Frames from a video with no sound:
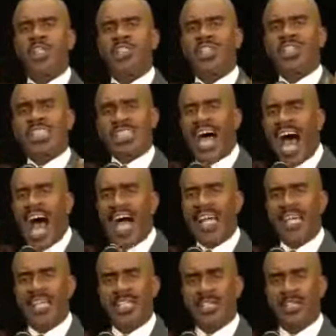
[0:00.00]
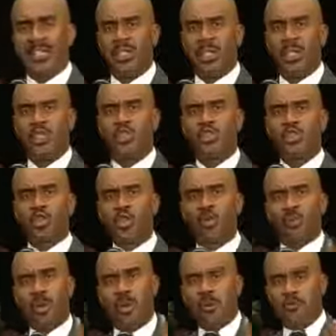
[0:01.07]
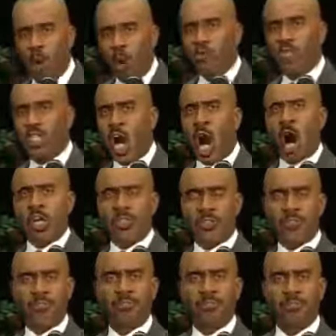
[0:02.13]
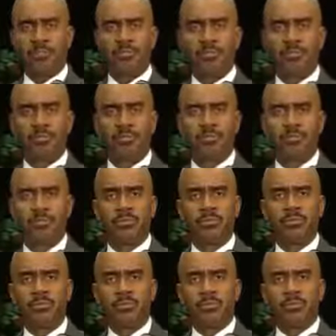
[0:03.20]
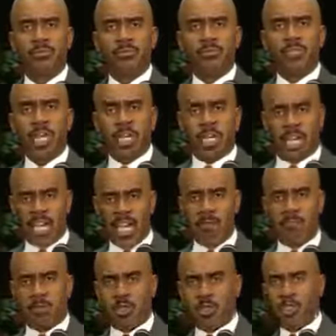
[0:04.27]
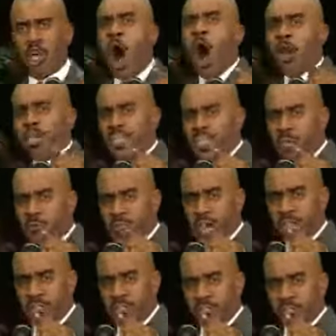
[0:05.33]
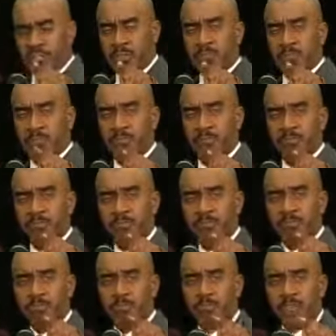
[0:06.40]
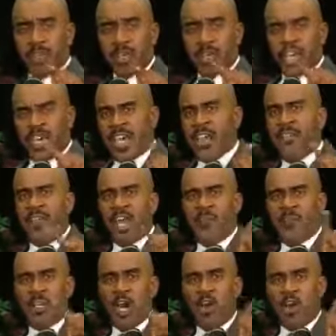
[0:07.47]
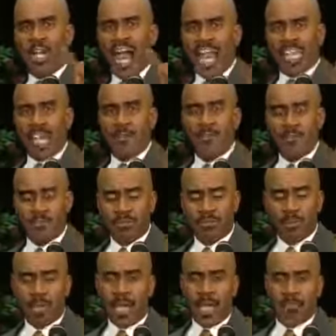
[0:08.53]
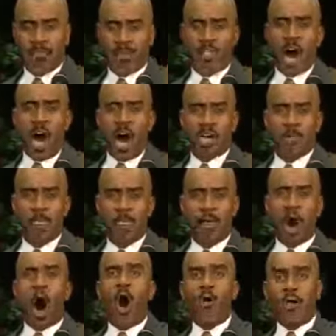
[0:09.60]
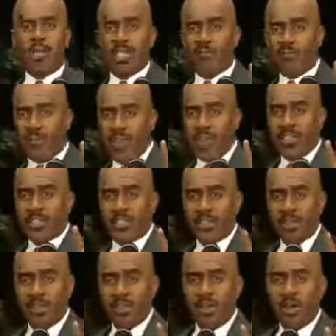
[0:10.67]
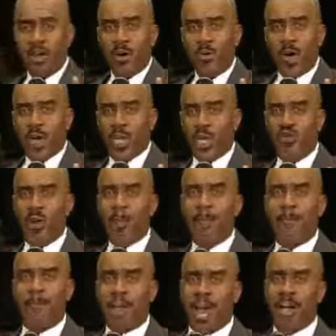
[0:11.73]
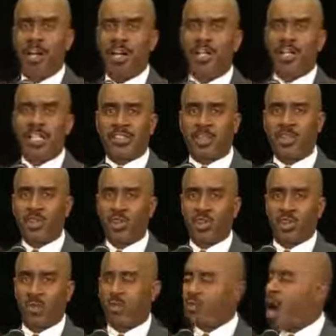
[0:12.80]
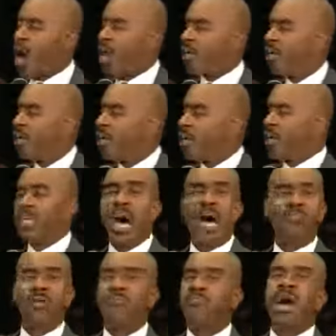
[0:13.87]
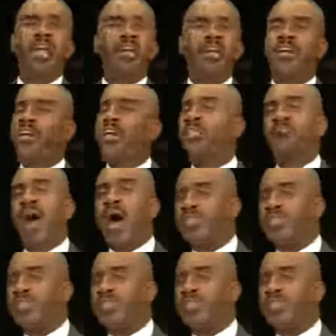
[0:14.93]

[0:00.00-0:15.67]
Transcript: is designed mm -hmm. to promote God. That's right. To keep God in your face. That's right. Even if you don't like it, keep God all in your face. Amen. When you rebel against the truth of God, you're not rebelling against